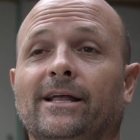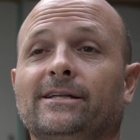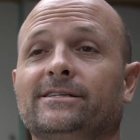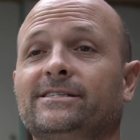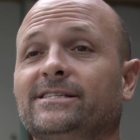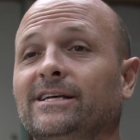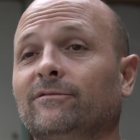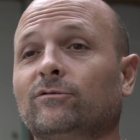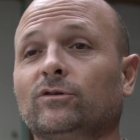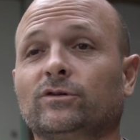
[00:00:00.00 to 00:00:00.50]

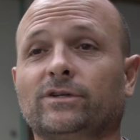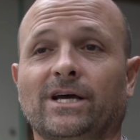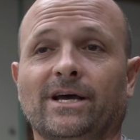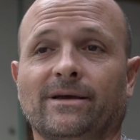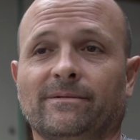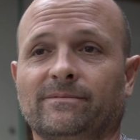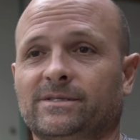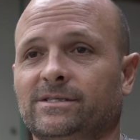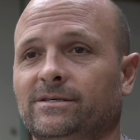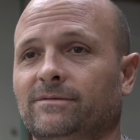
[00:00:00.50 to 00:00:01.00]
several
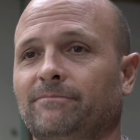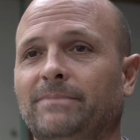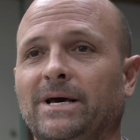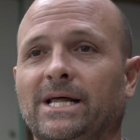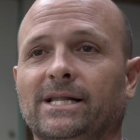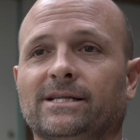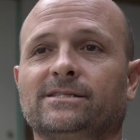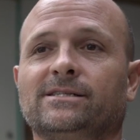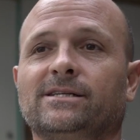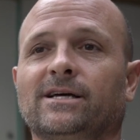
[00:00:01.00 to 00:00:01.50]
times,
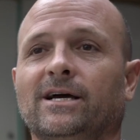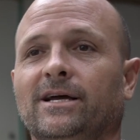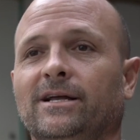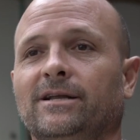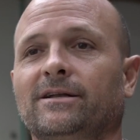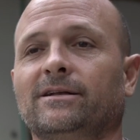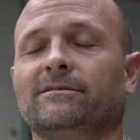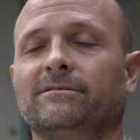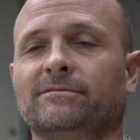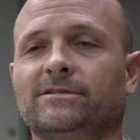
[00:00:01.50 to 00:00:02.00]

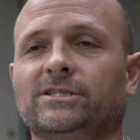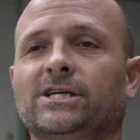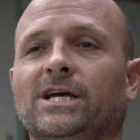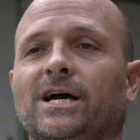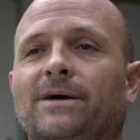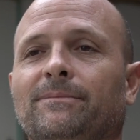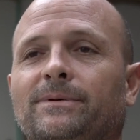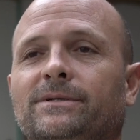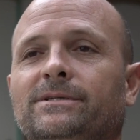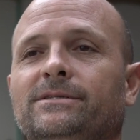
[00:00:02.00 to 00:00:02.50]
Palestine,
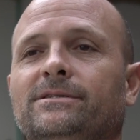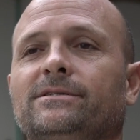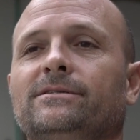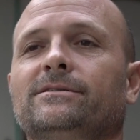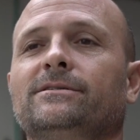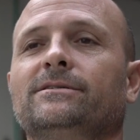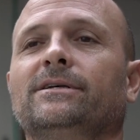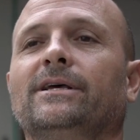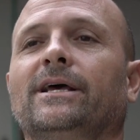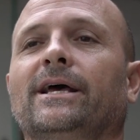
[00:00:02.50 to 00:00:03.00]
Chiapas,
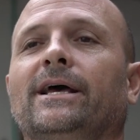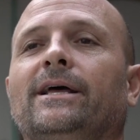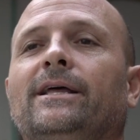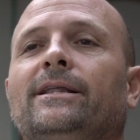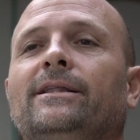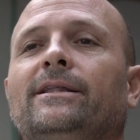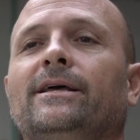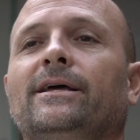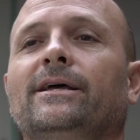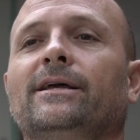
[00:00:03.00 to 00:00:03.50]

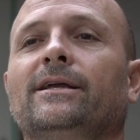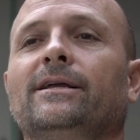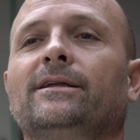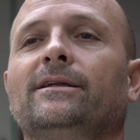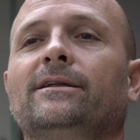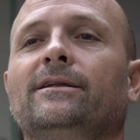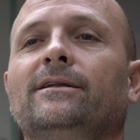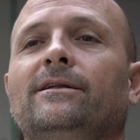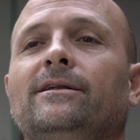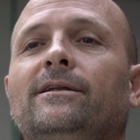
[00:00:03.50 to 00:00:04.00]
and
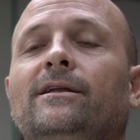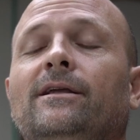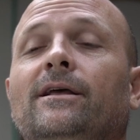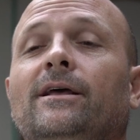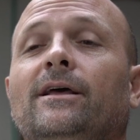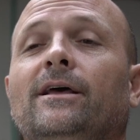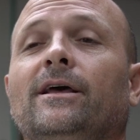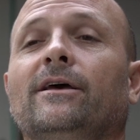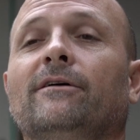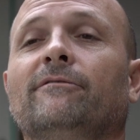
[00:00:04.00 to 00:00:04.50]
then
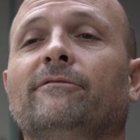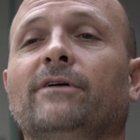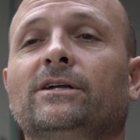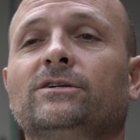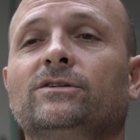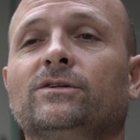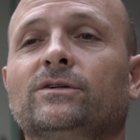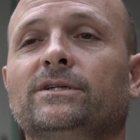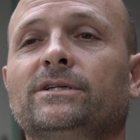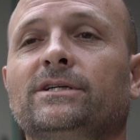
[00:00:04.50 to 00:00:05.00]

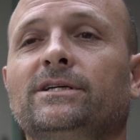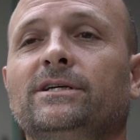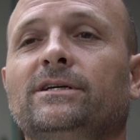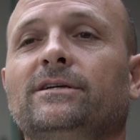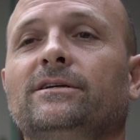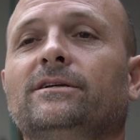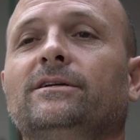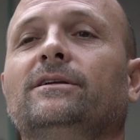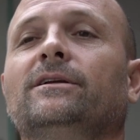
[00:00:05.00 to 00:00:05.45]
eventually